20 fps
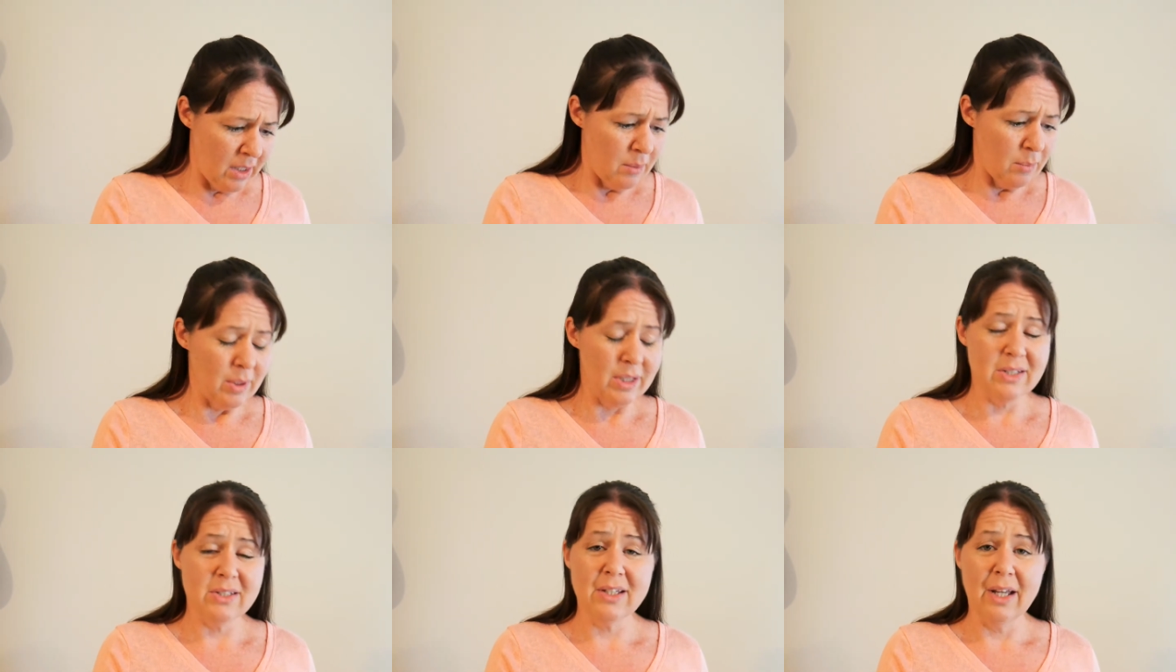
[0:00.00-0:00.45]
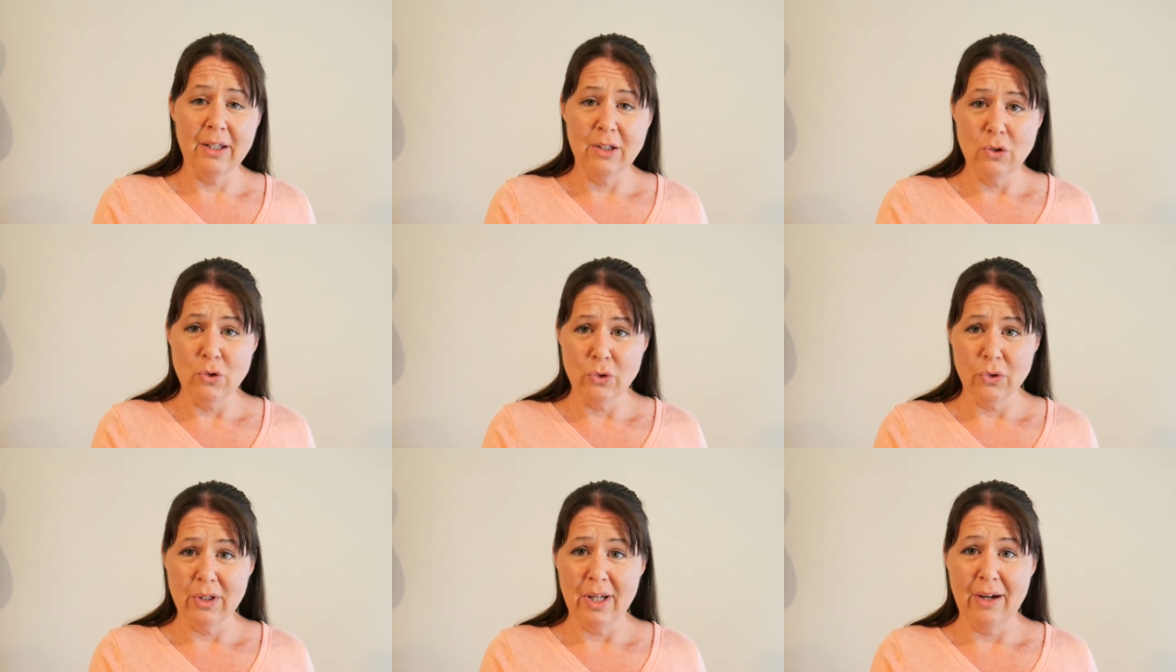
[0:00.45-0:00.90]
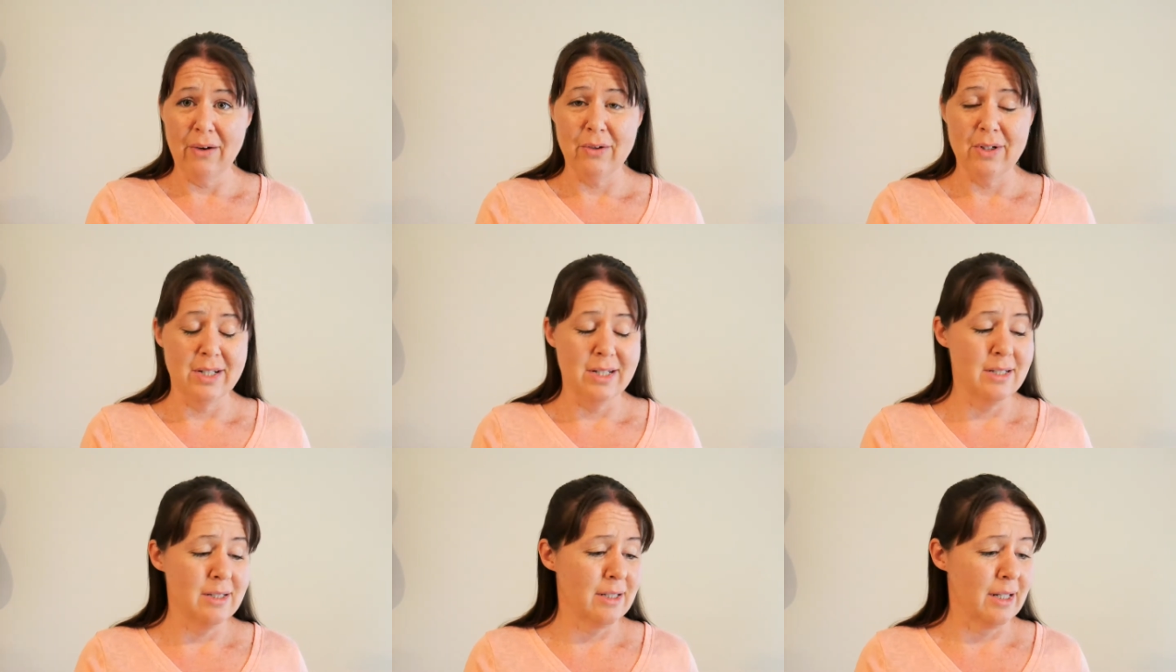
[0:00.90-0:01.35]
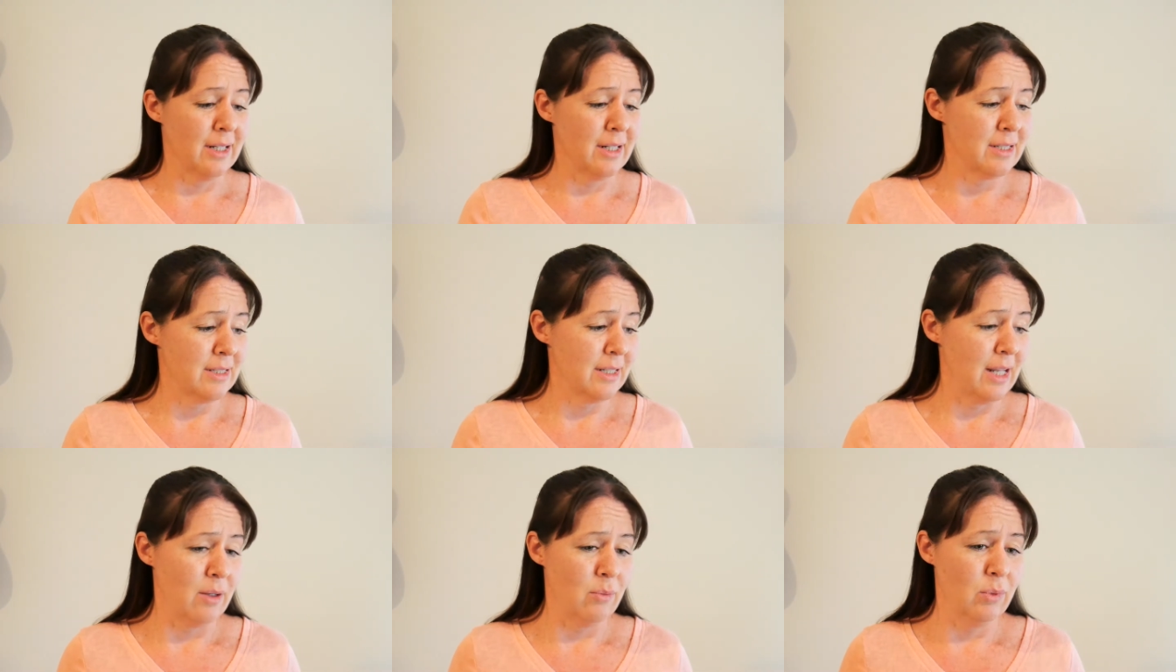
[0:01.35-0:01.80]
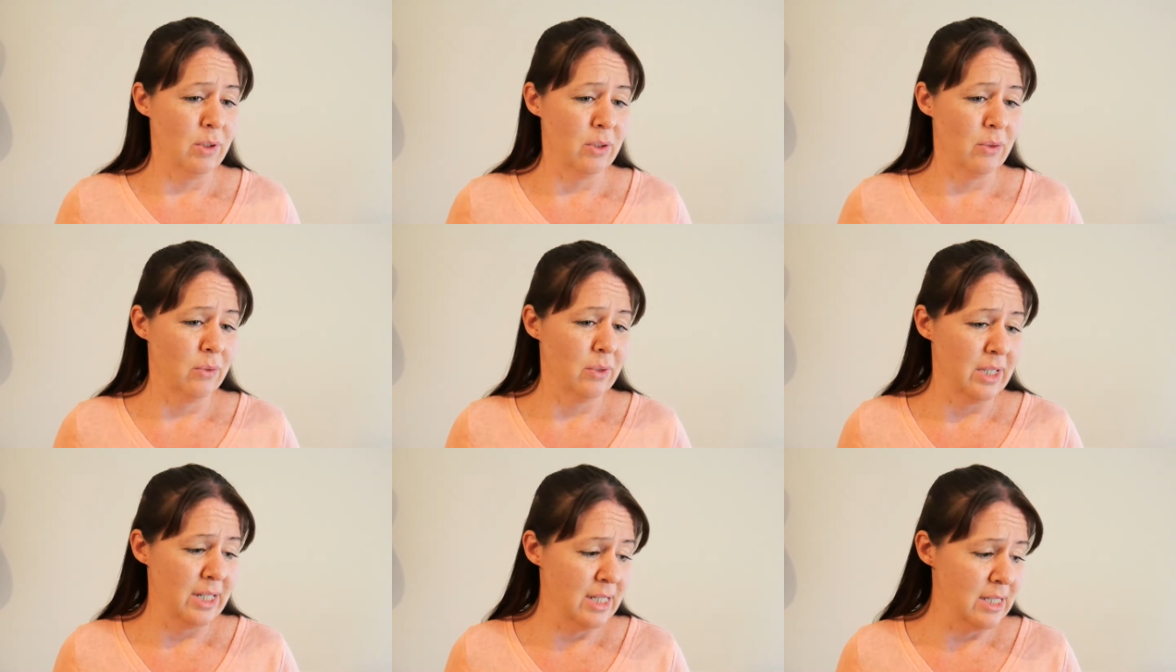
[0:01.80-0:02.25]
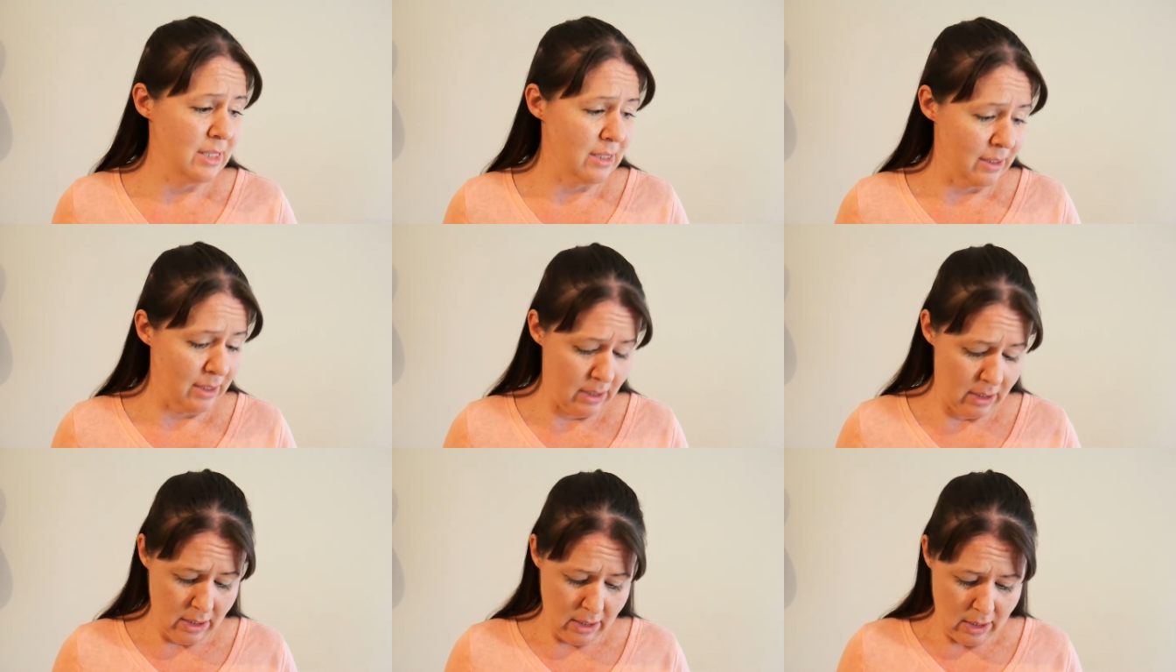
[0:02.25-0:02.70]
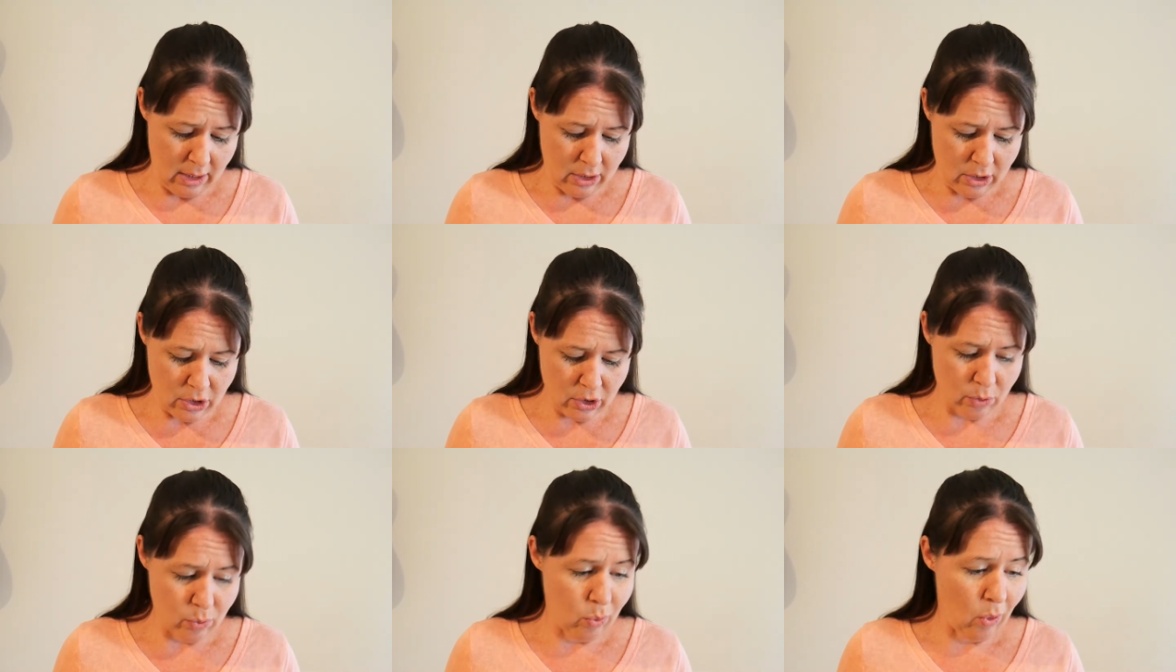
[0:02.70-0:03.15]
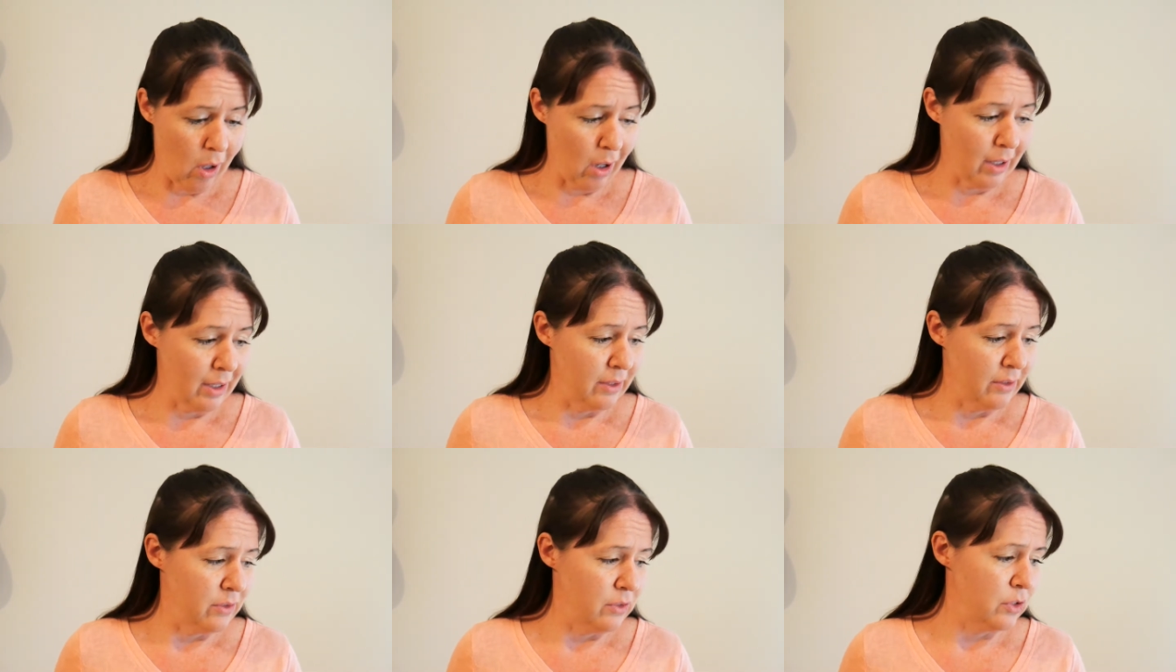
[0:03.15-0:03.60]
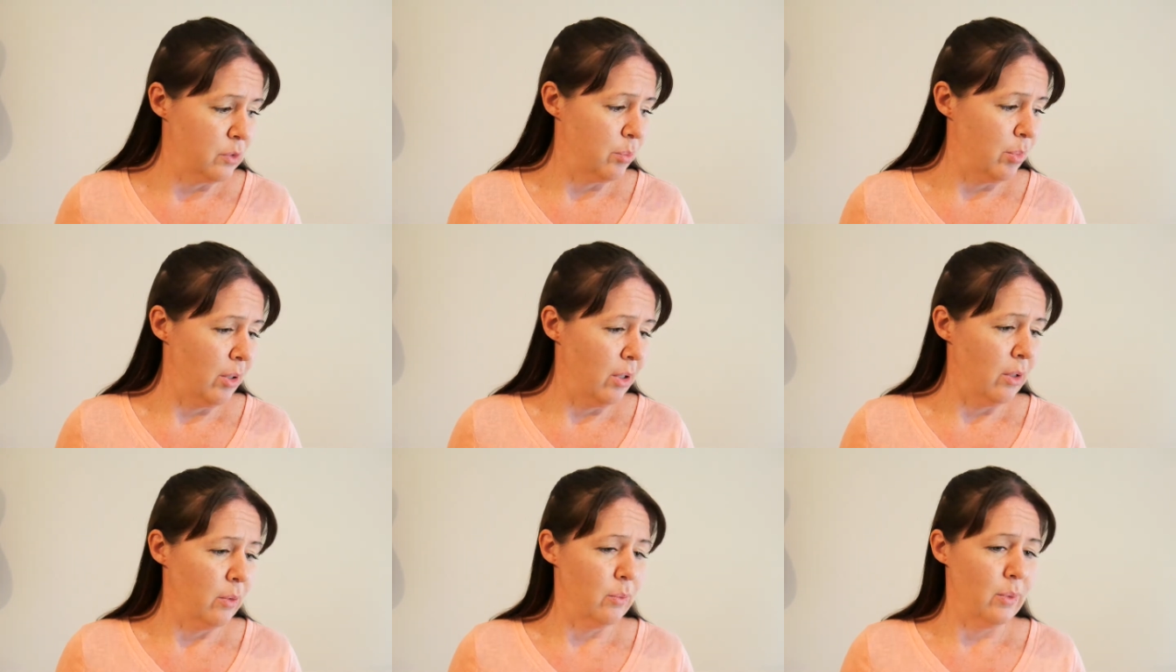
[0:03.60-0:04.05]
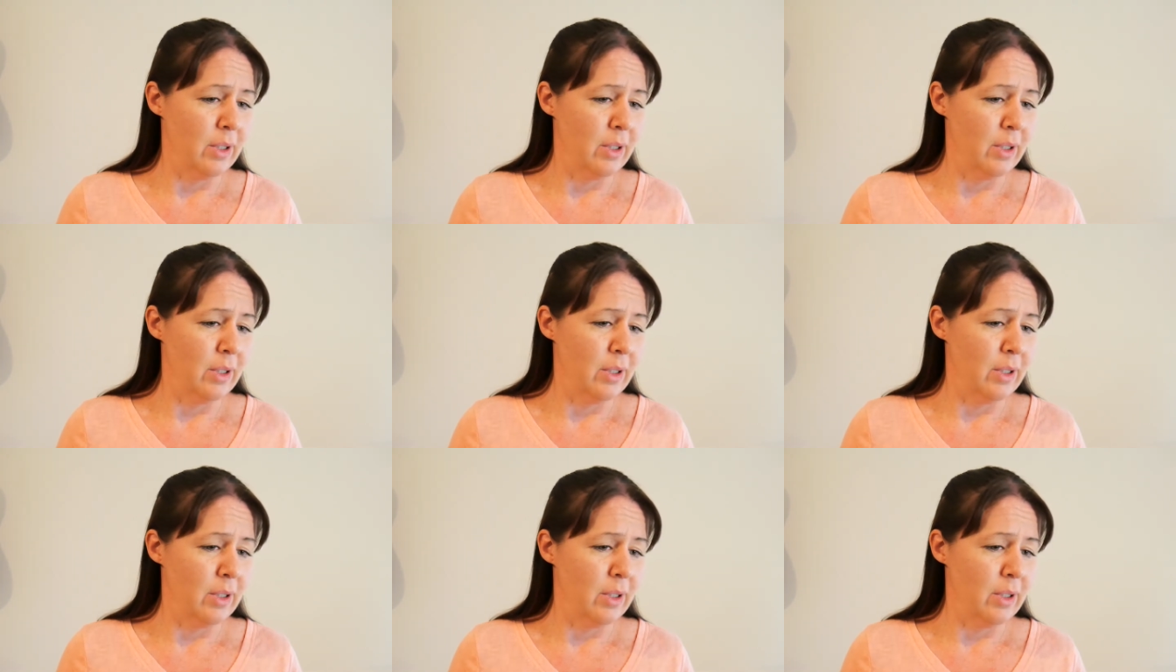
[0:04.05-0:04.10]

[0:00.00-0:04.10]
But that's not usually how it is. Like I said, we don't easily just walk in the spirit.